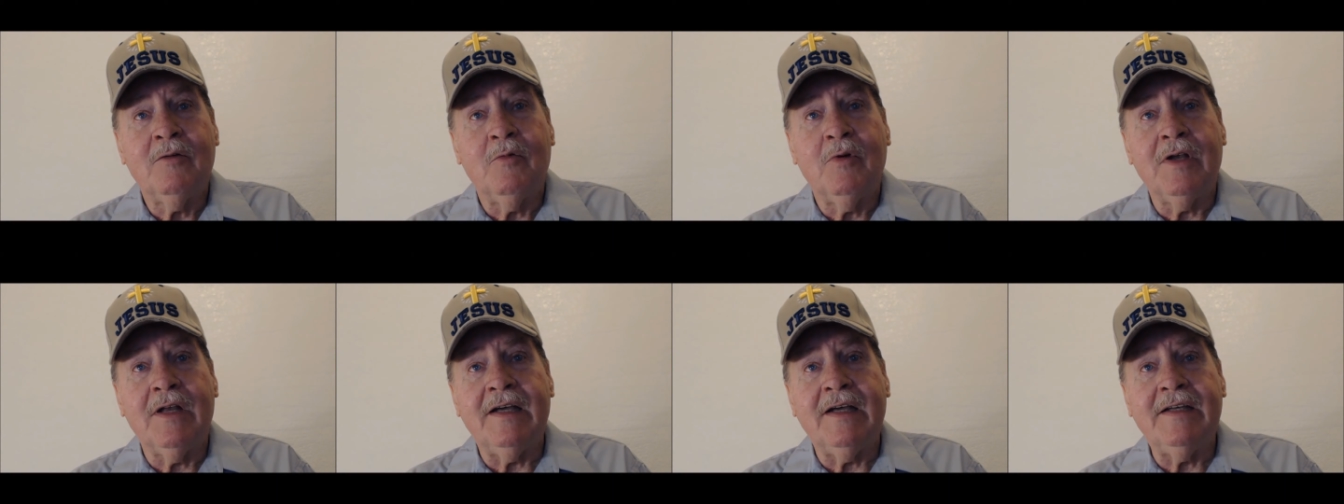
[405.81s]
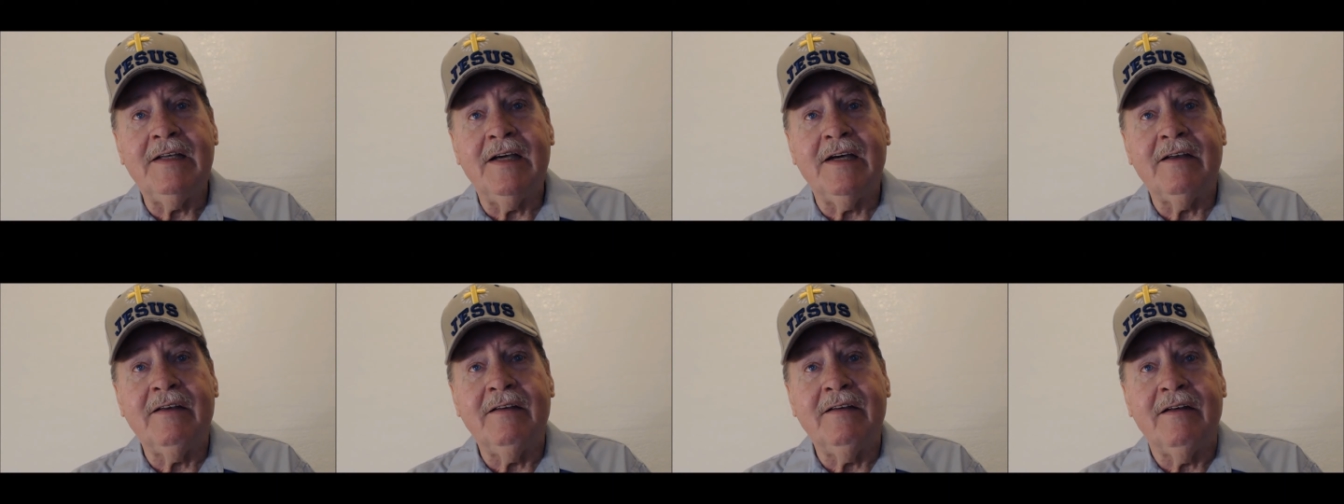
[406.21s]
Well, I
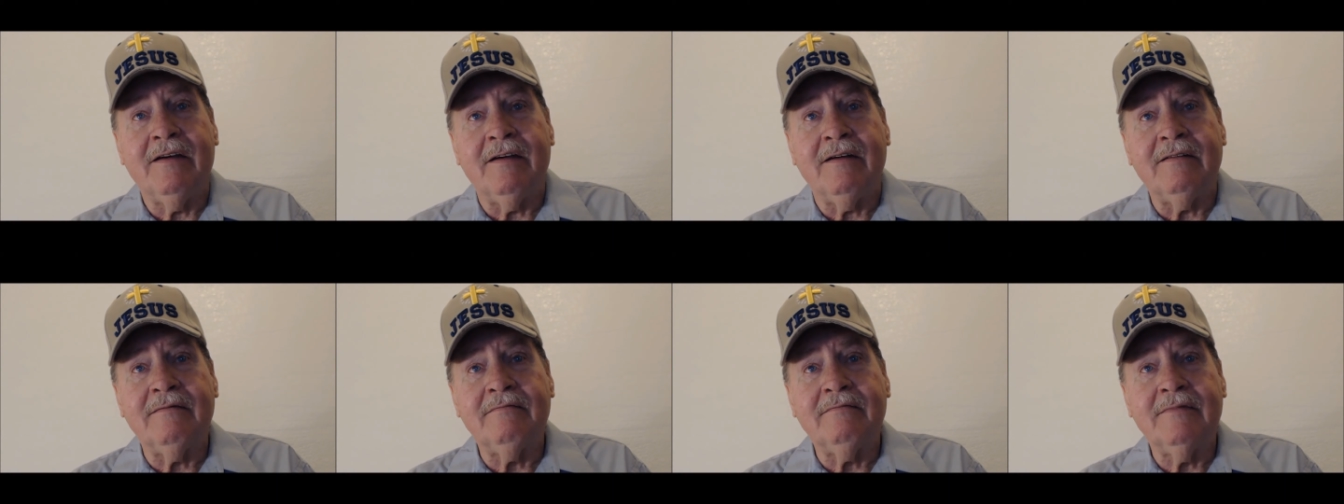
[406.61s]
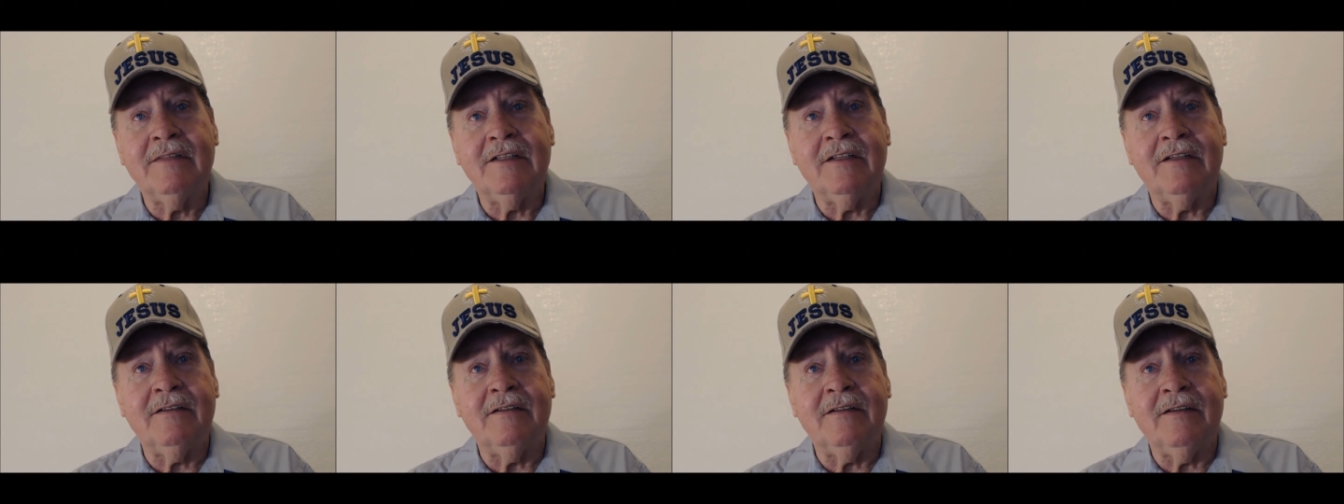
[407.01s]
doubted not,
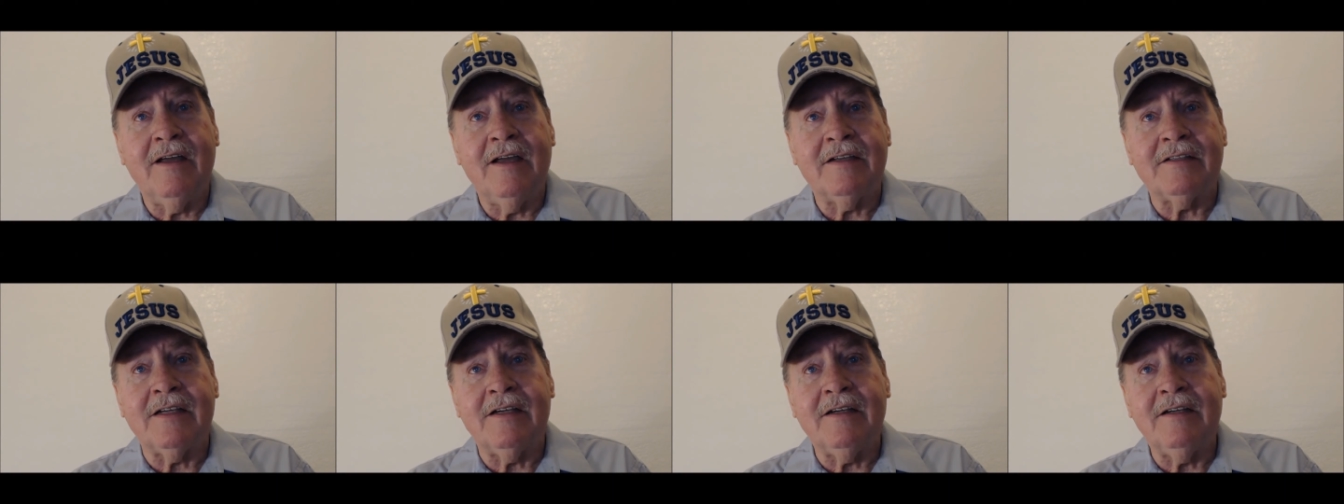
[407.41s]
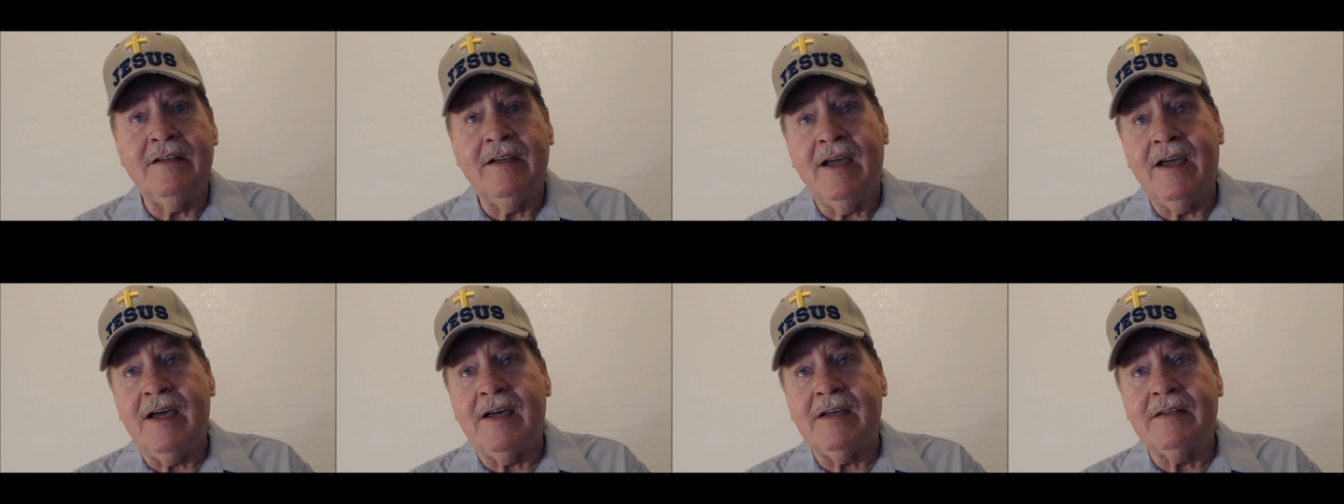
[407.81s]
uh, as I
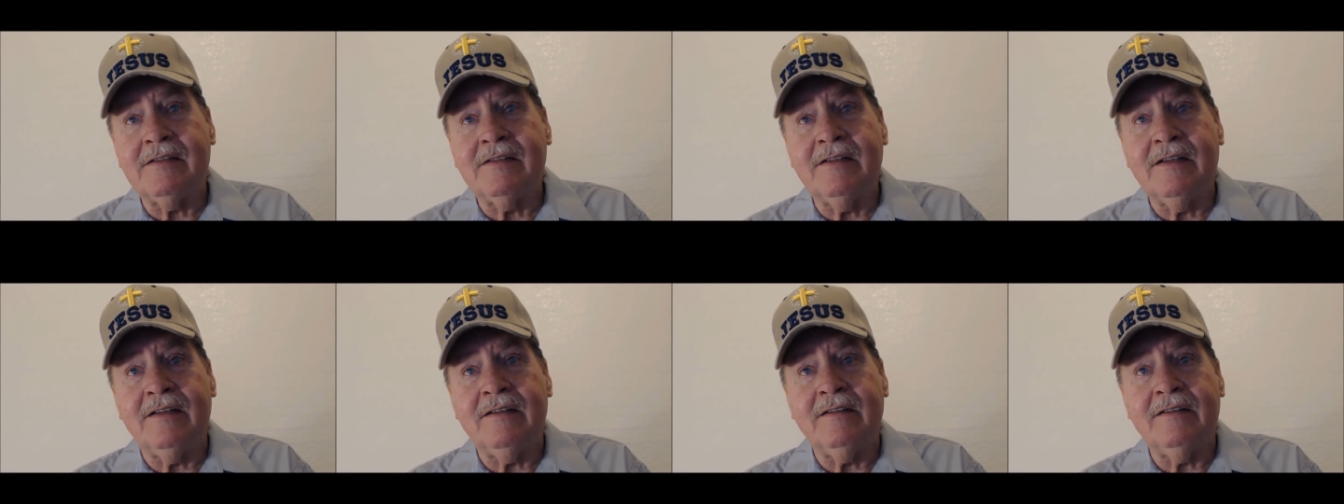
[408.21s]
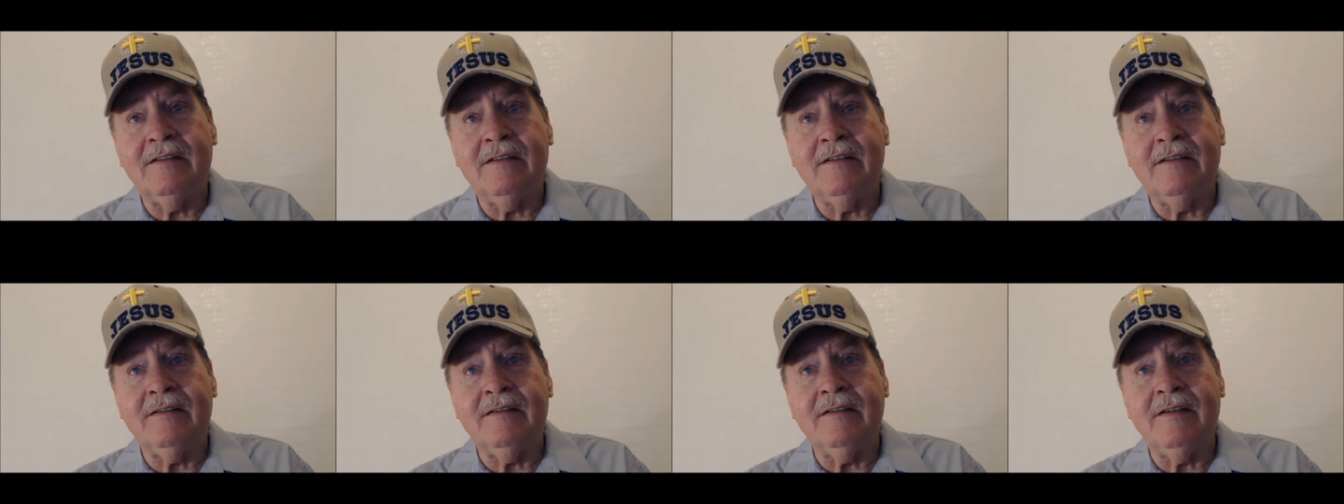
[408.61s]
asked, and
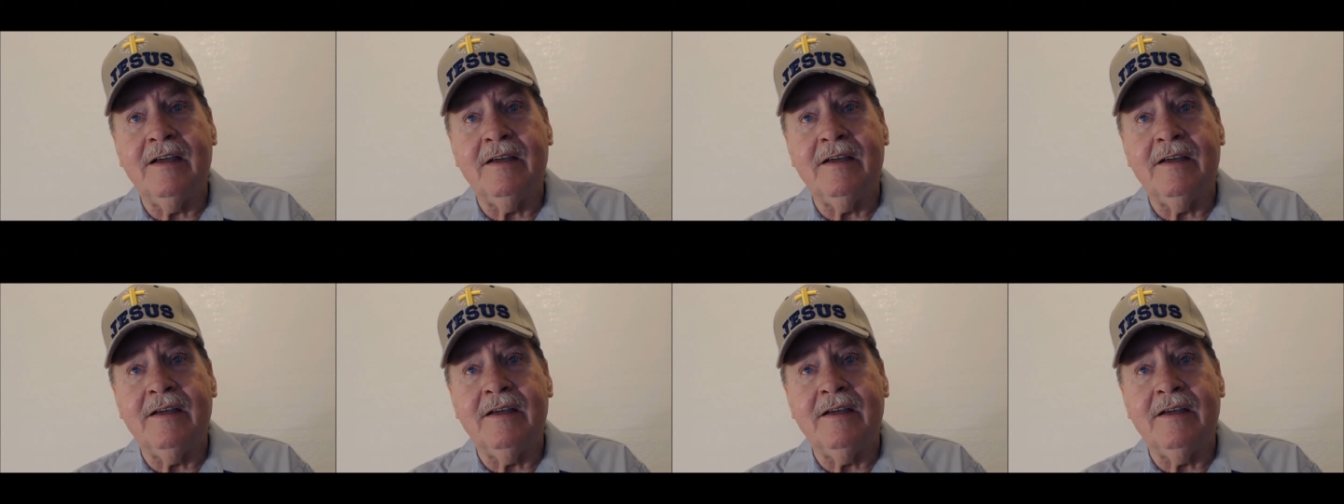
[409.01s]
uh,